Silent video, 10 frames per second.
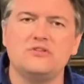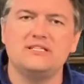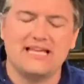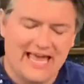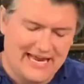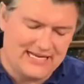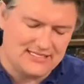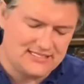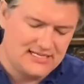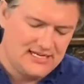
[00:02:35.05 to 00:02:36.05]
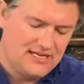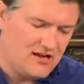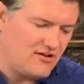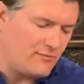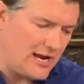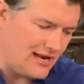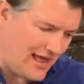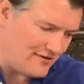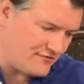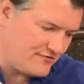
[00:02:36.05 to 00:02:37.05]
the days of my
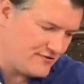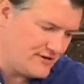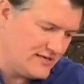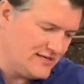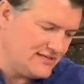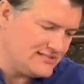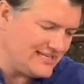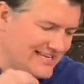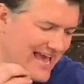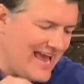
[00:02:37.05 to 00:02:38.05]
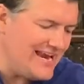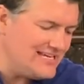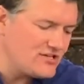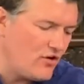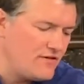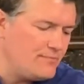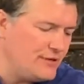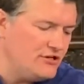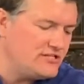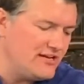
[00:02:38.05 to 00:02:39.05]
life, to gaze on the
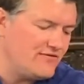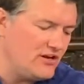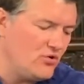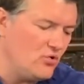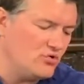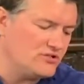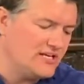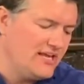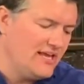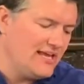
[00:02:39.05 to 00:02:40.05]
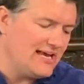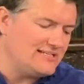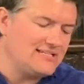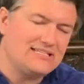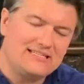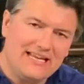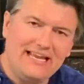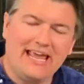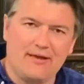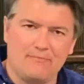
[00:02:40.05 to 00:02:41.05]
beauty of the Lord and to
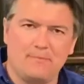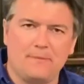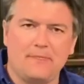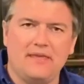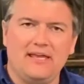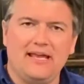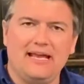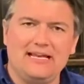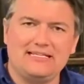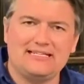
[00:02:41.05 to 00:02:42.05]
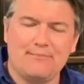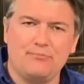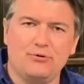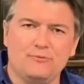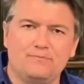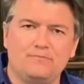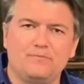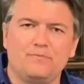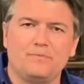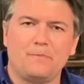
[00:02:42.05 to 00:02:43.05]
seek him in his temple.
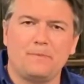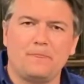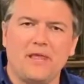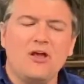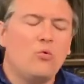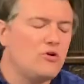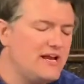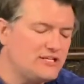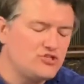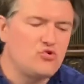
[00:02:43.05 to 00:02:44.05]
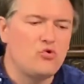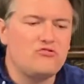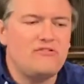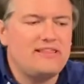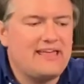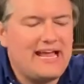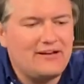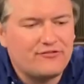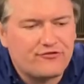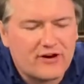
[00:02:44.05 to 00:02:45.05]
What an extraordinary
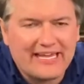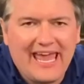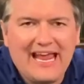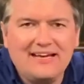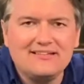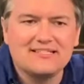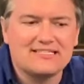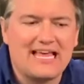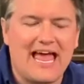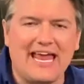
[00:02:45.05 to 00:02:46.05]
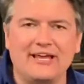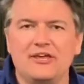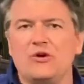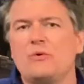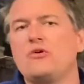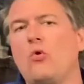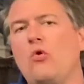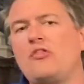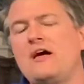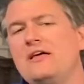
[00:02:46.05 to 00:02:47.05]
thing for a king to say, with
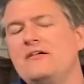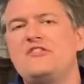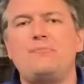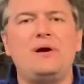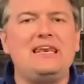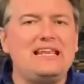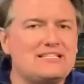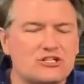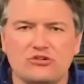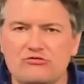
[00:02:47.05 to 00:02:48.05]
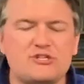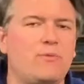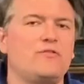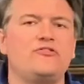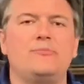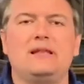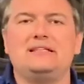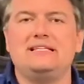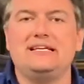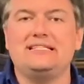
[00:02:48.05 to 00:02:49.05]
all the, the political
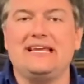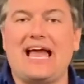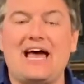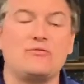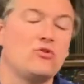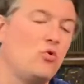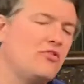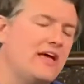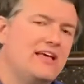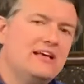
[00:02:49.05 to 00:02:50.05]
responsibilities he had, with all the